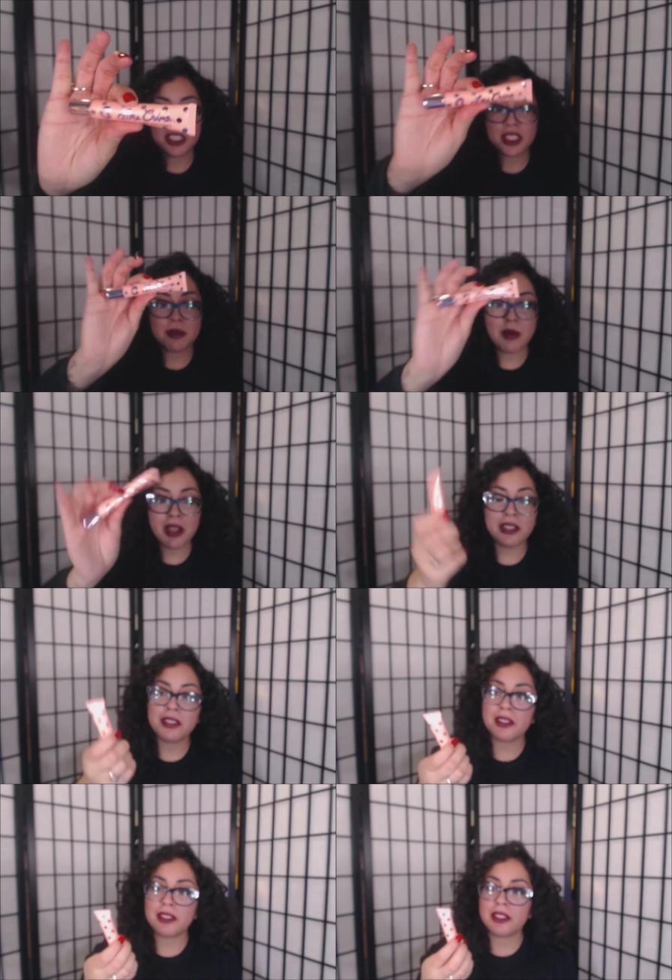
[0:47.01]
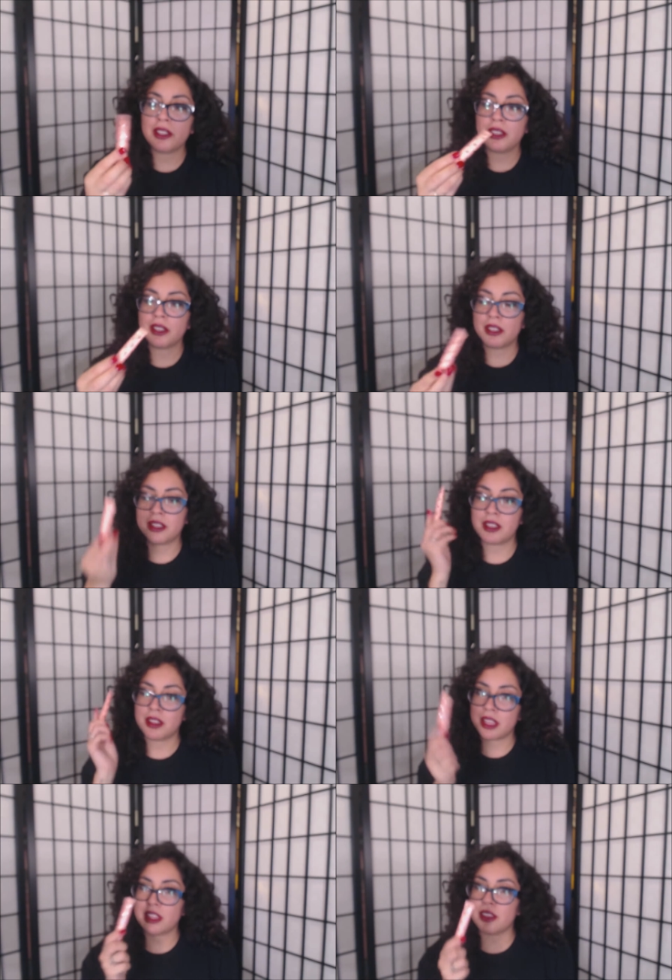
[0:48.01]
It's smaller
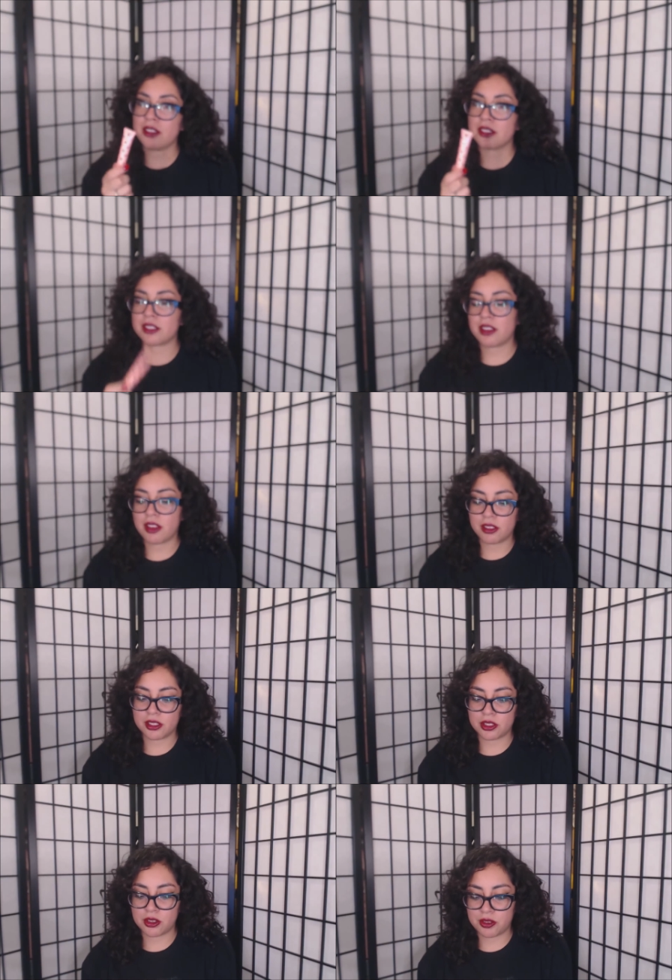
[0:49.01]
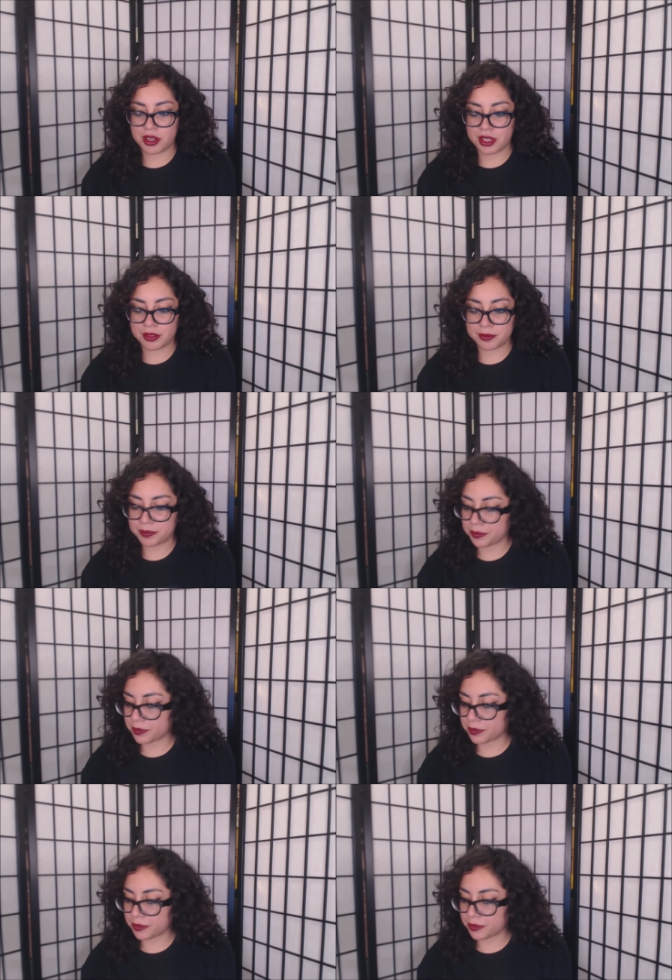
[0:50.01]
than it looks on the screen.